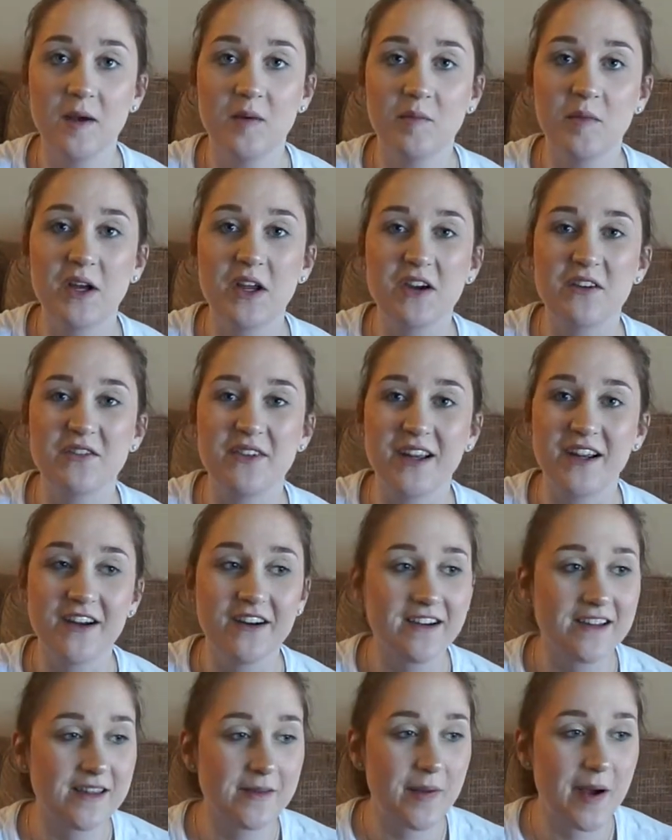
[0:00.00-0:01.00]
put your
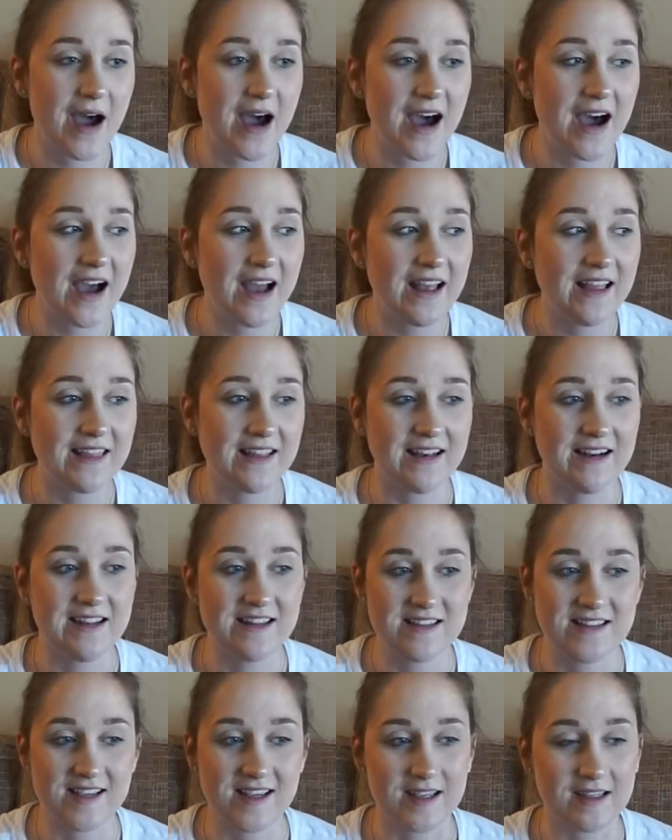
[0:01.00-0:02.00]
finger in the pot and then
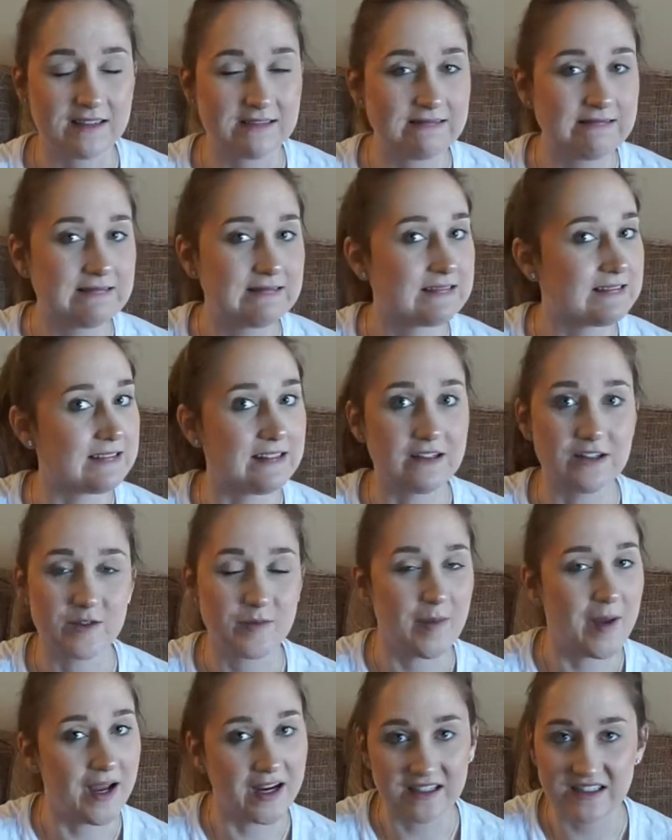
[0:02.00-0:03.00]
it's like there's
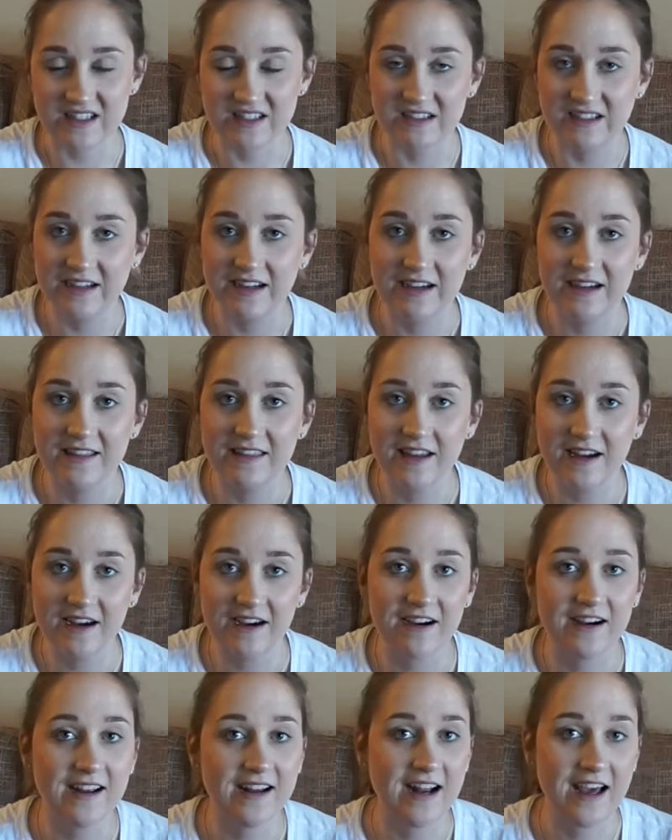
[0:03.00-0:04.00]
bacteria in
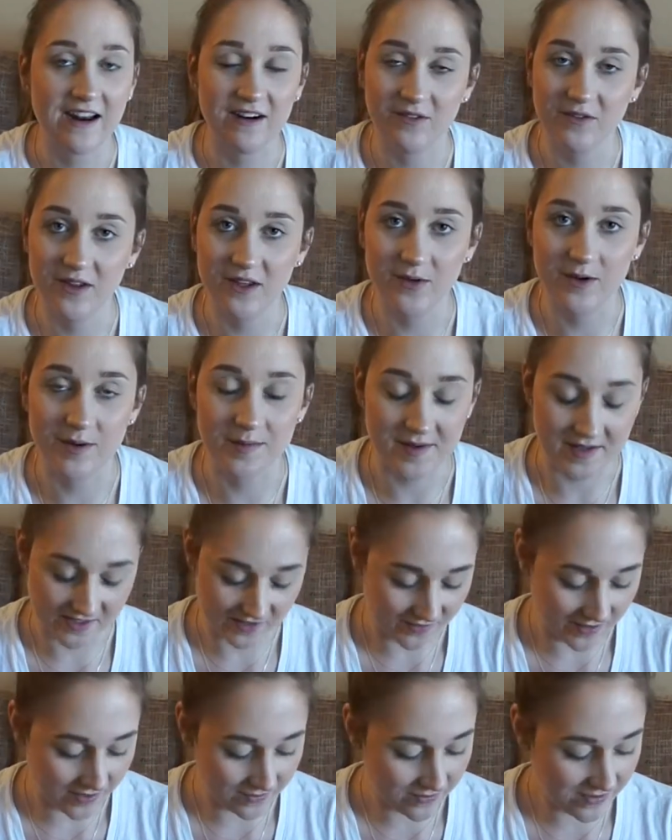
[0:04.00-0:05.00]
there, and I don't really want to mess
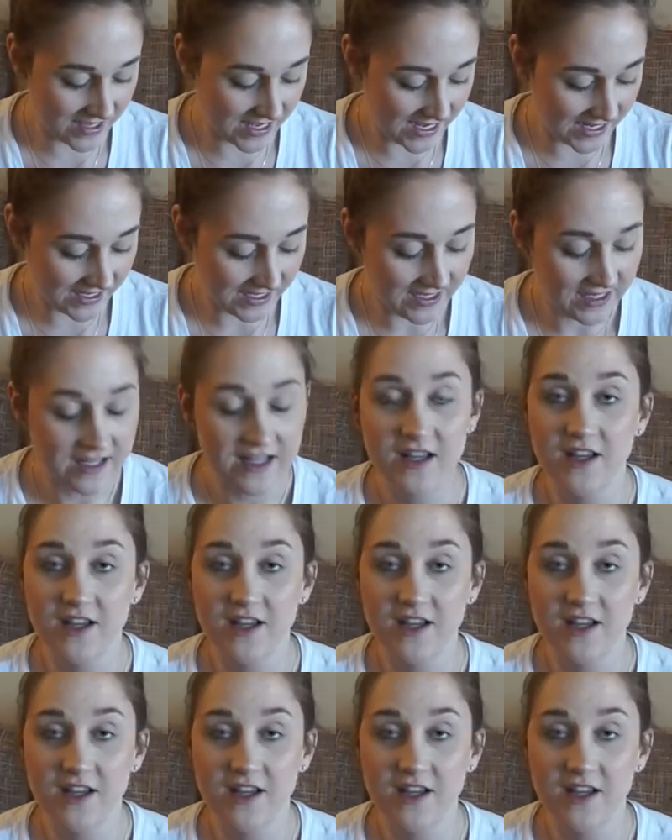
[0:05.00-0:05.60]
around with that.